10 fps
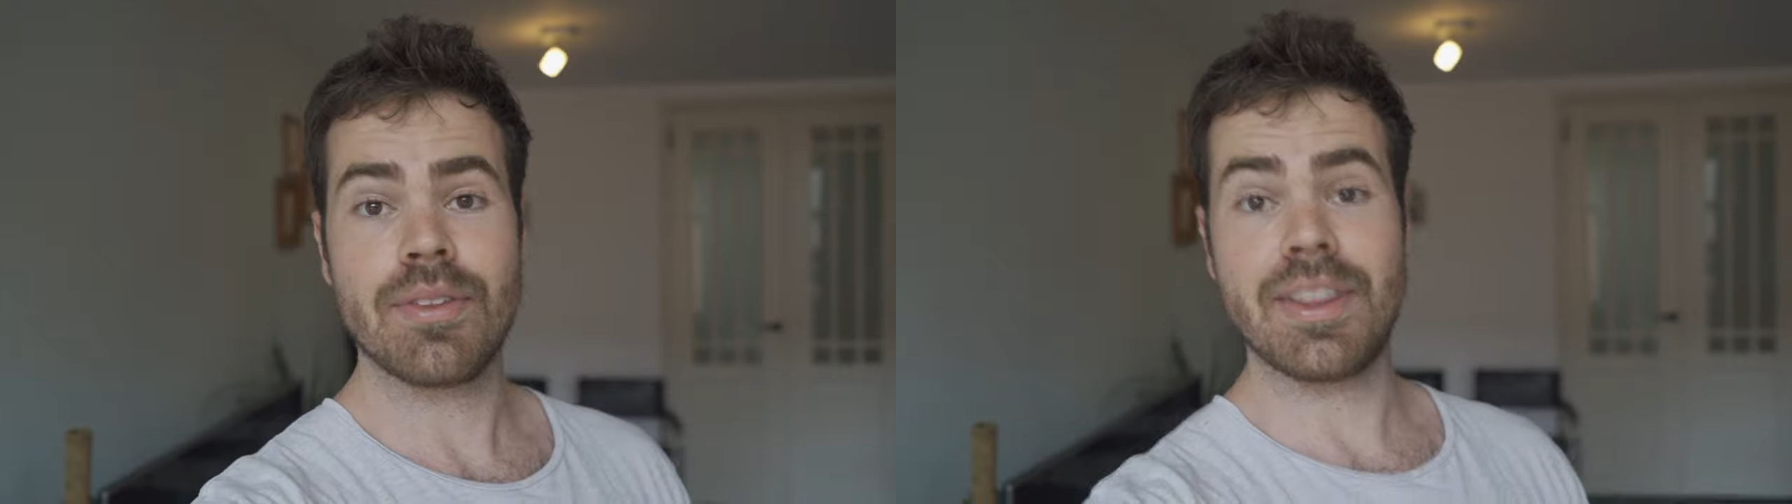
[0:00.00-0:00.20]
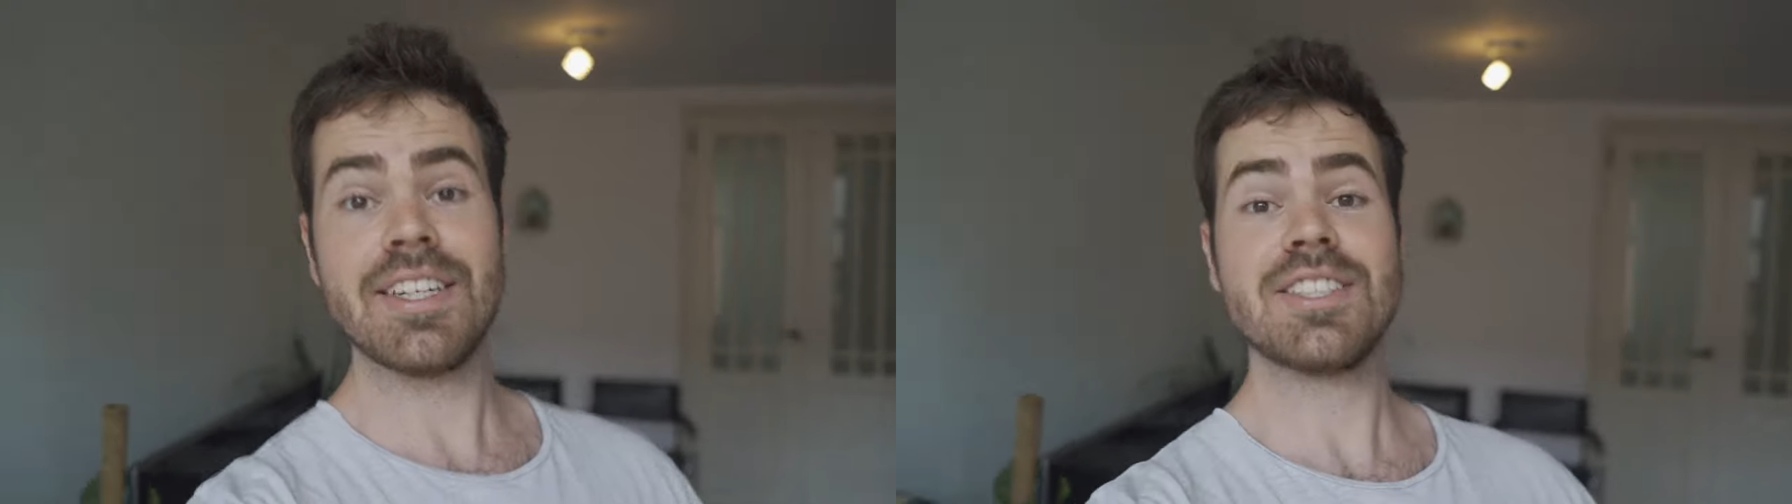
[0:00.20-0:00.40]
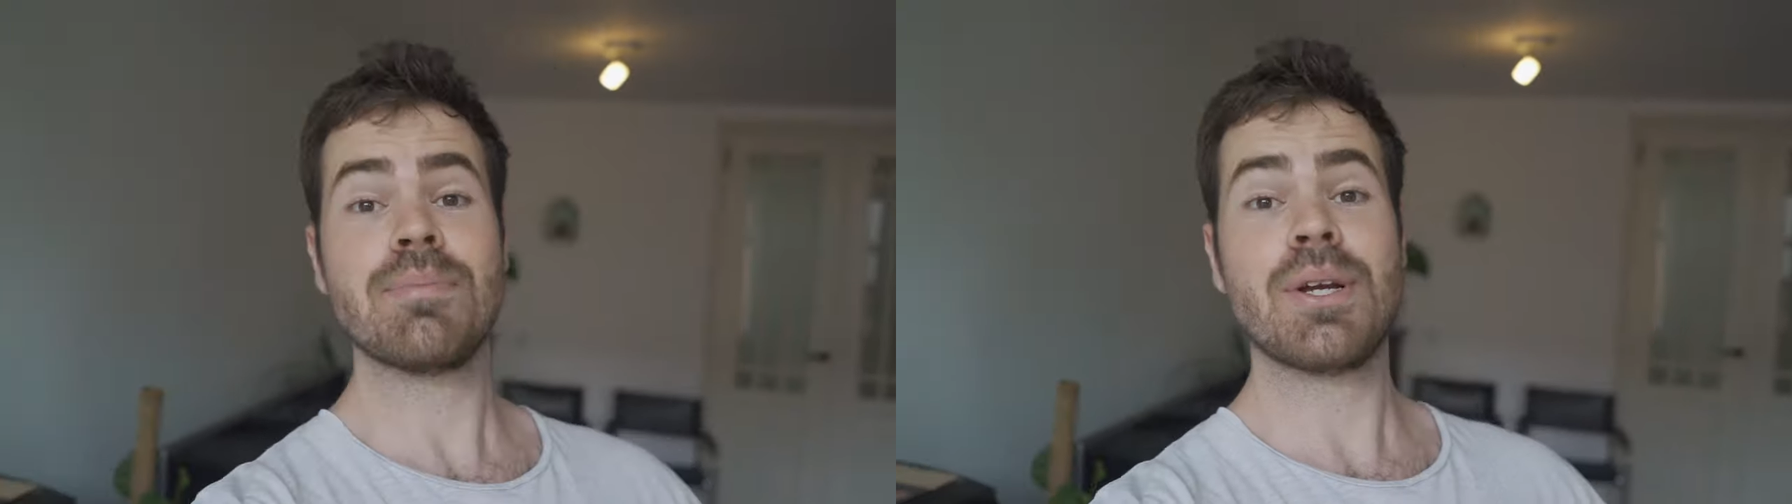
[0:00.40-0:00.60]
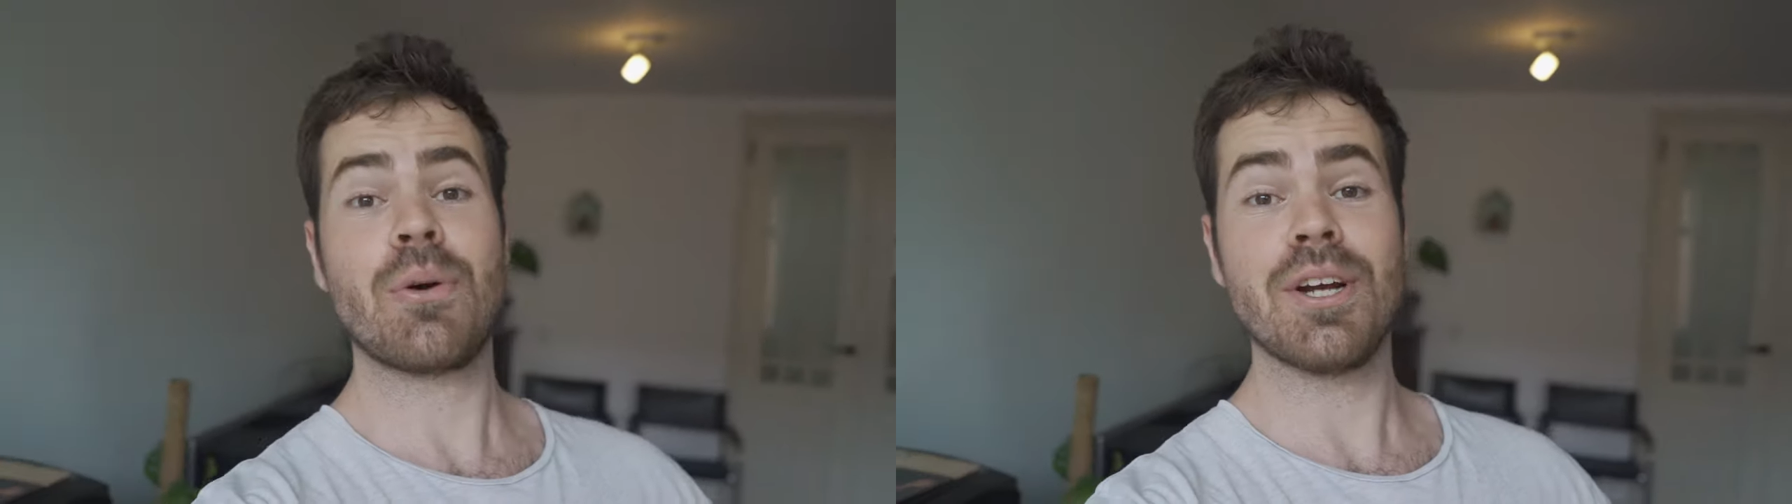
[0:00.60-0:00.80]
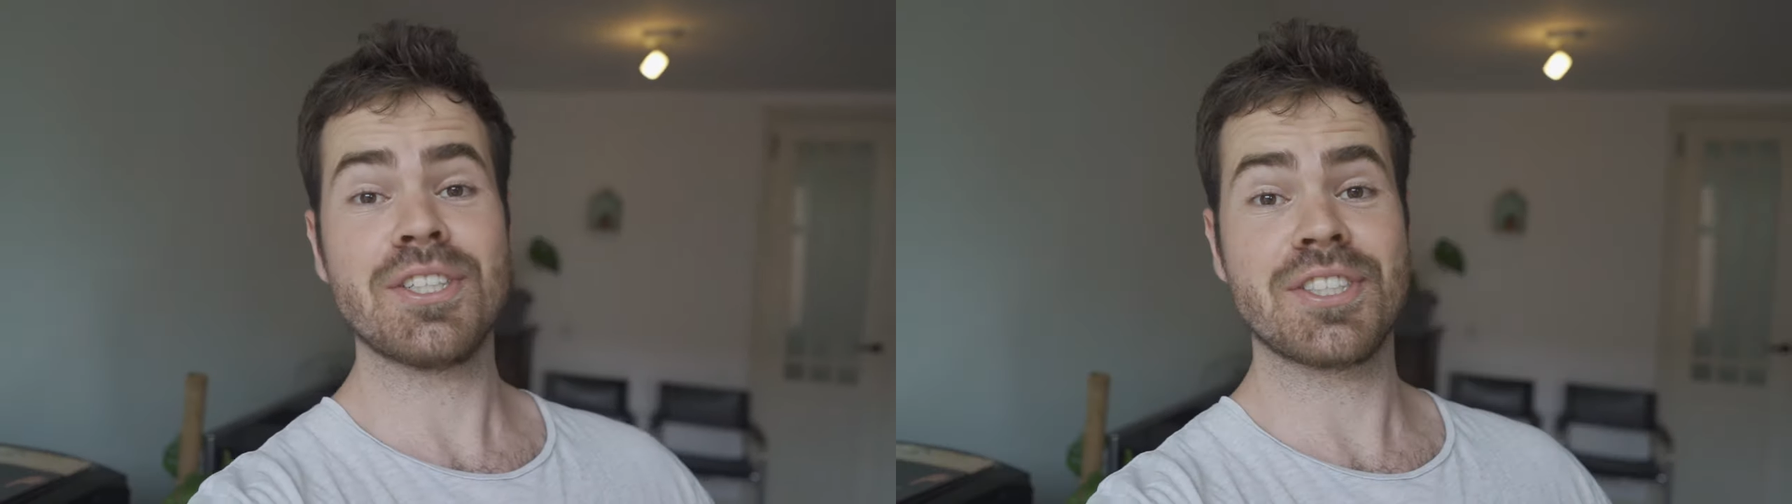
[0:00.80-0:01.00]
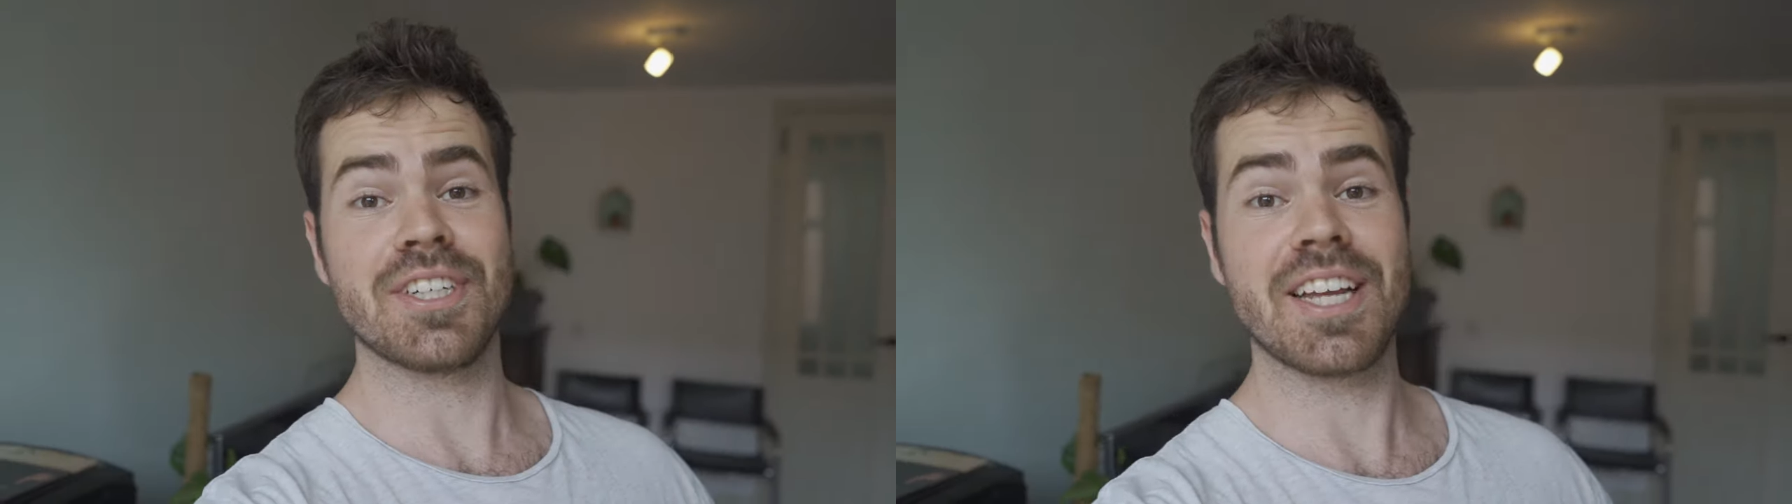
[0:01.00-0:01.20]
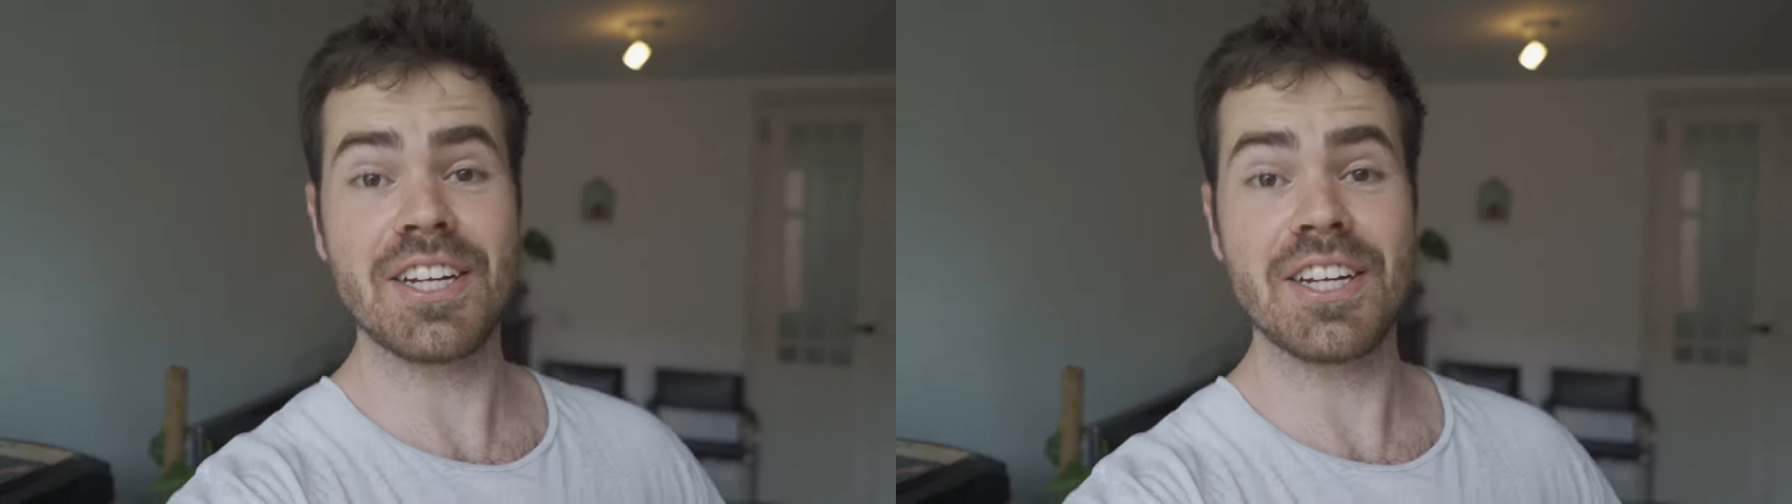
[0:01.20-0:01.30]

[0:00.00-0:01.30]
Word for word: That is the big question.